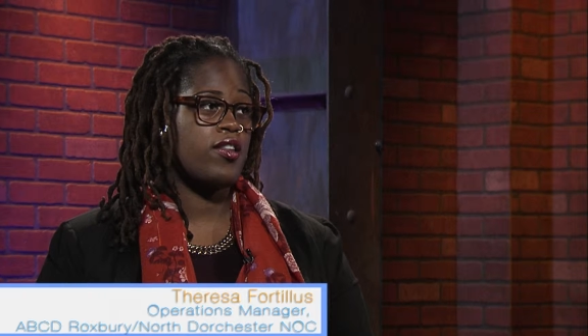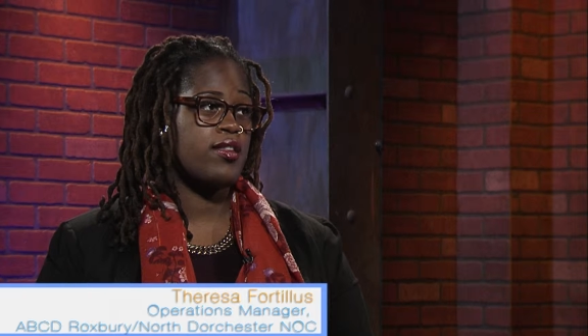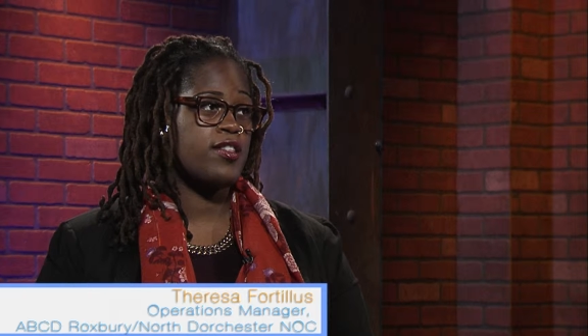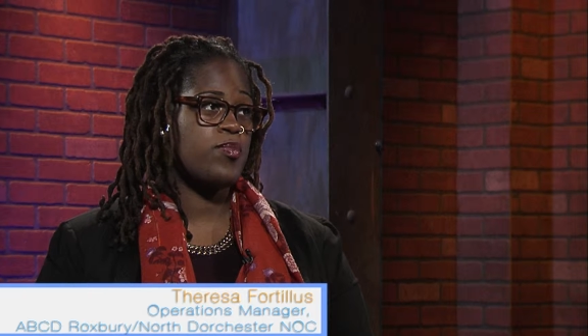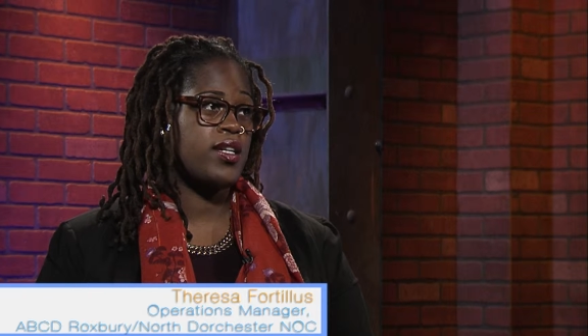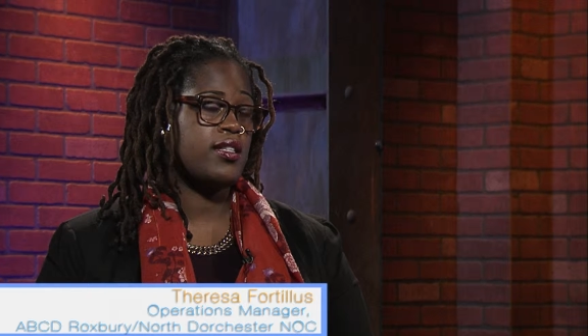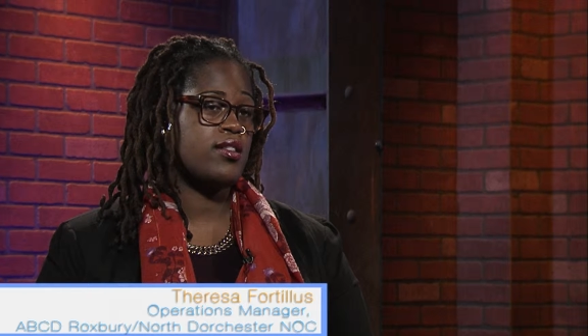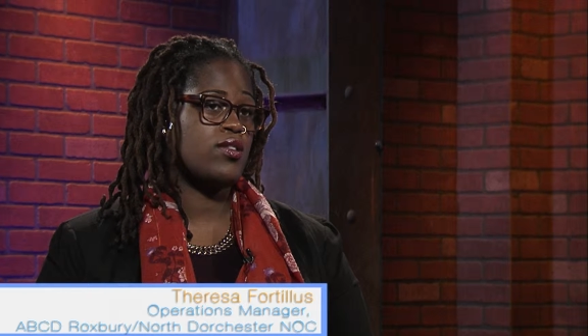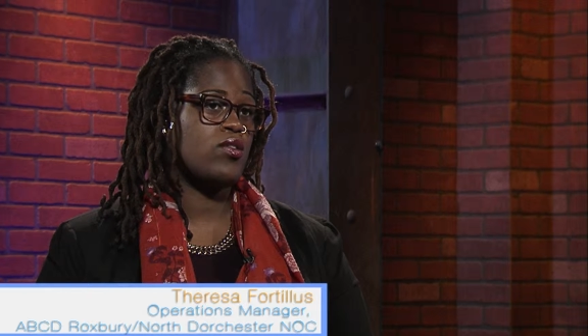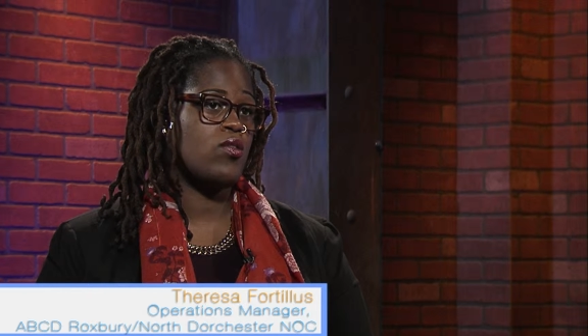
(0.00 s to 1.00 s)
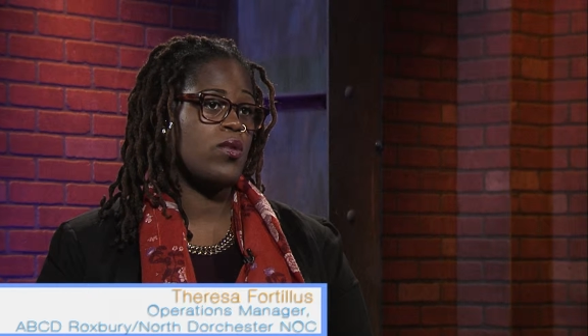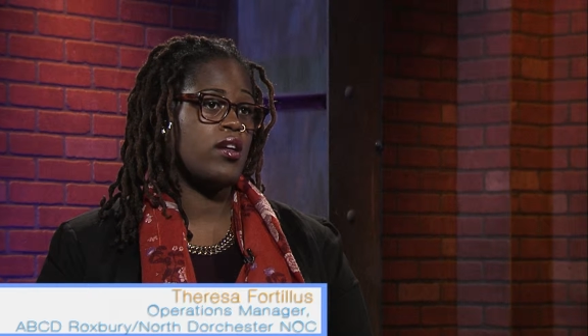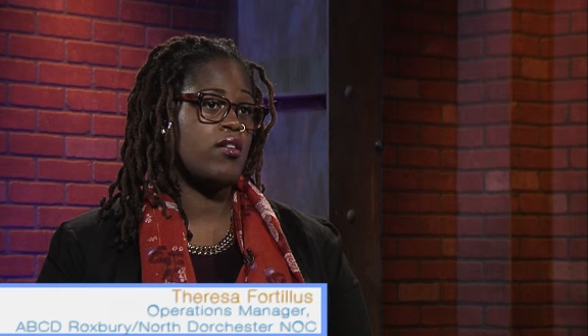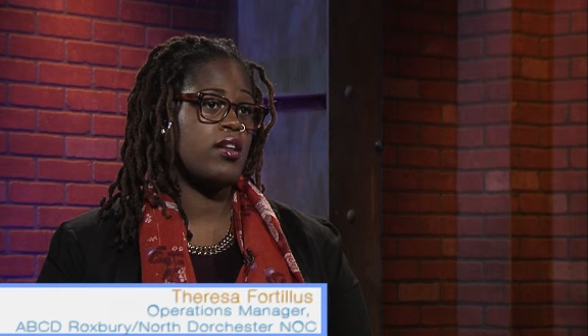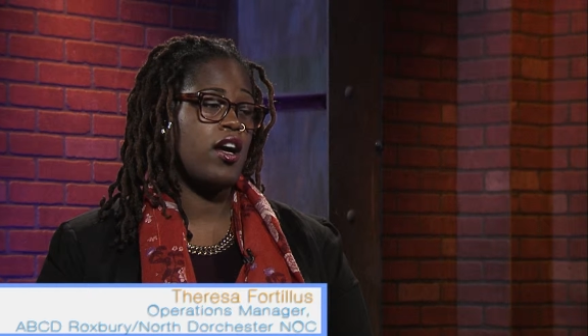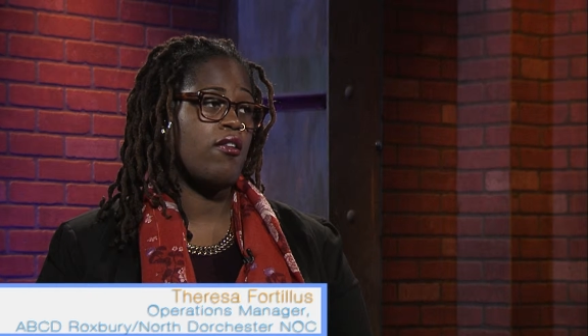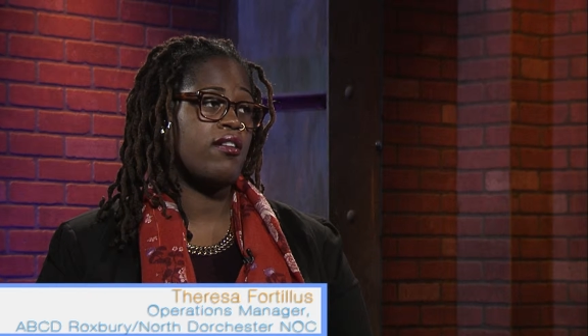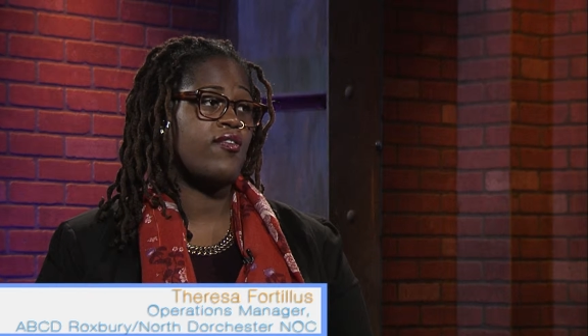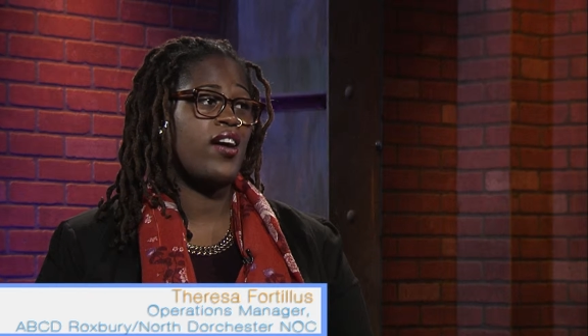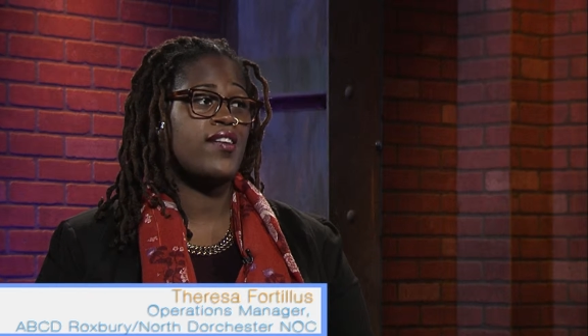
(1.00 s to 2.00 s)
this space. And so we are now
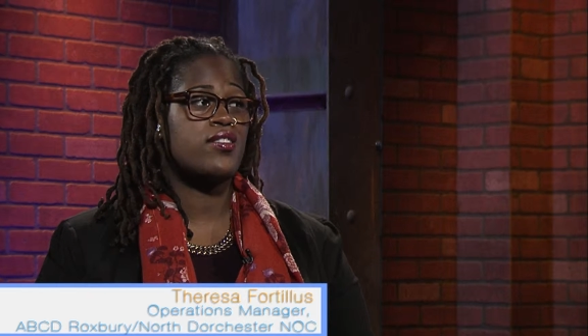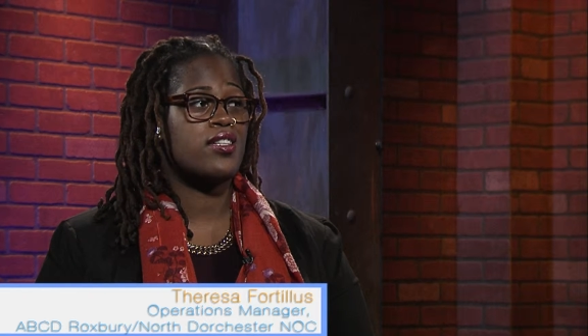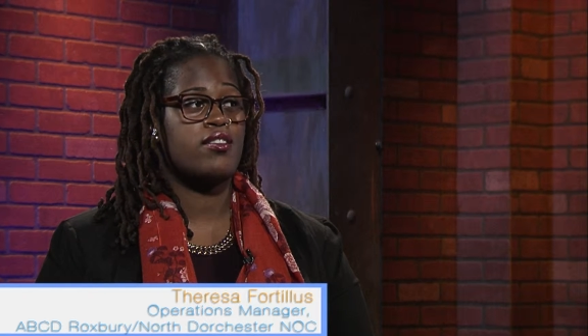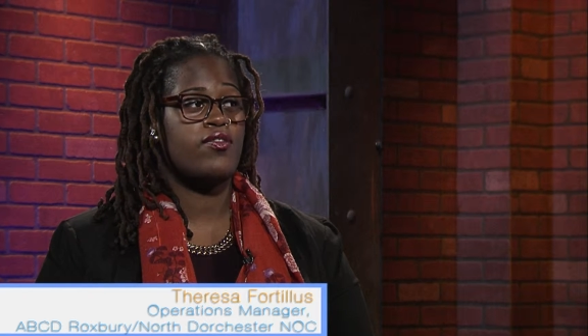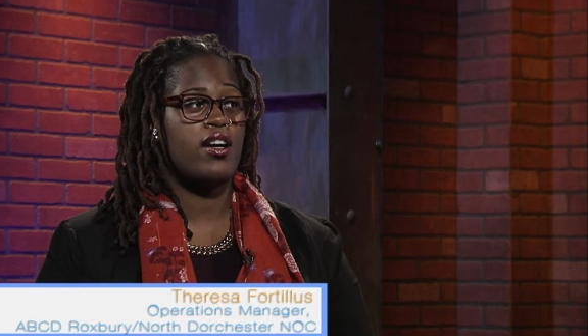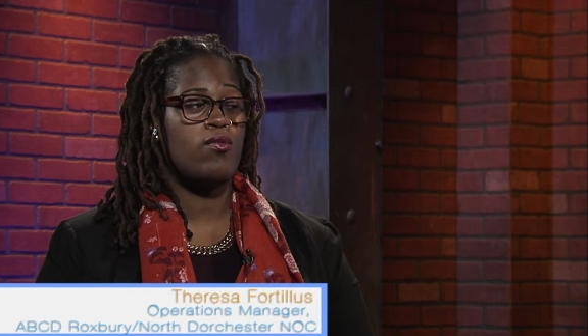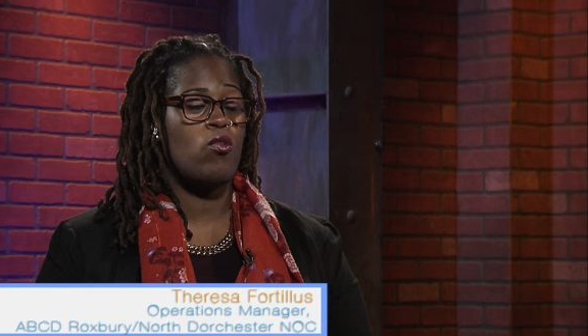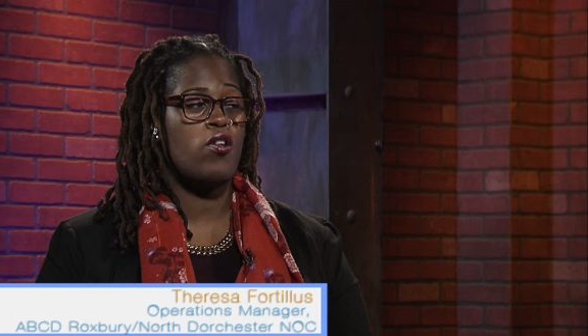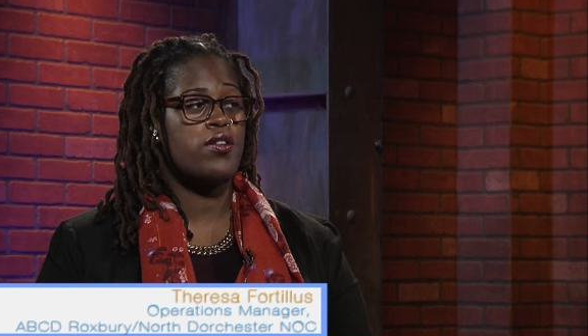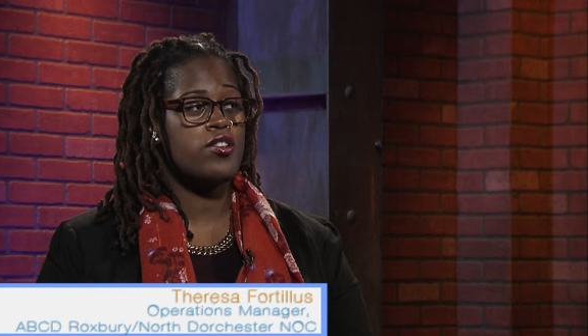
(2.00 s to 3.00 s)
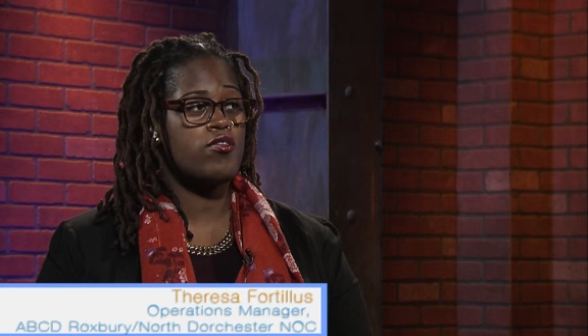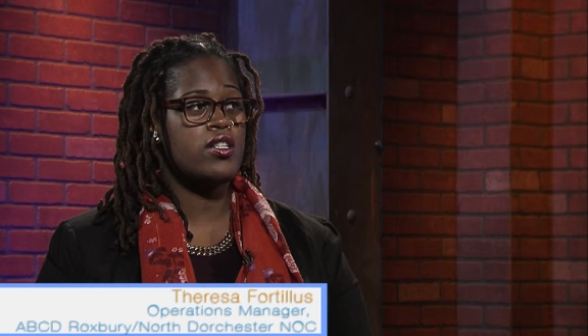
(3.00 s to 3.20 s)
at 565 Warren Street.